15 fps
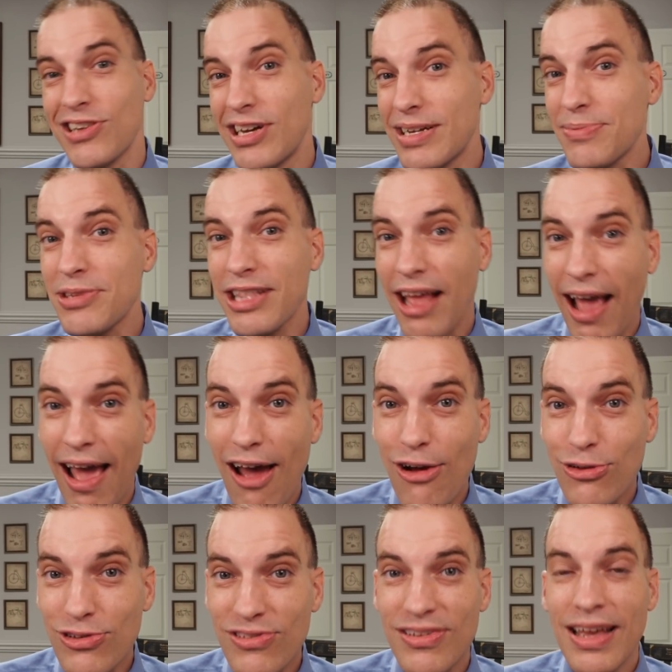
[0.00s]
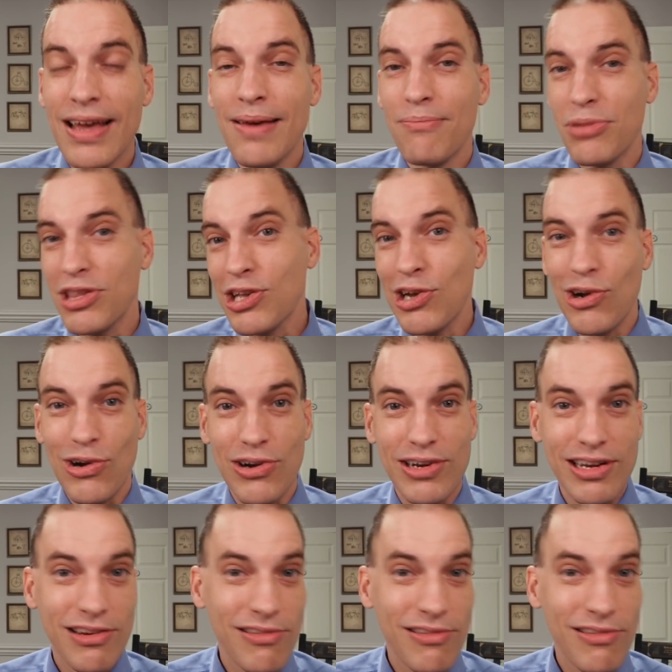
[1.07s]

Gone up to the house, put the car in the